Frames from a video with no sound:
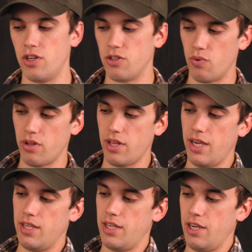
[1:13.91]
is really
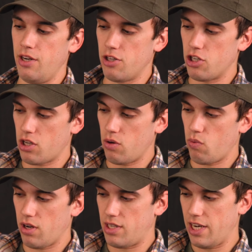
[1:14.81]
easy. You're just going to
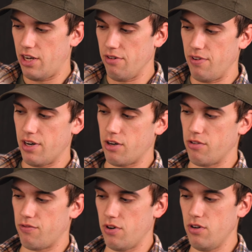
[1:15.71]
want to take your vinegar
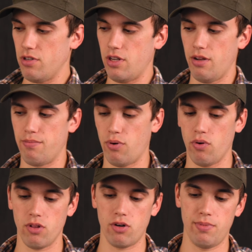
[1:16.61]
first and pour a
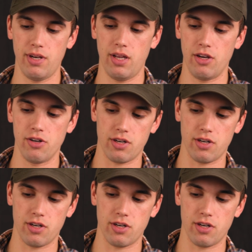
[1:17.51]
little bit in your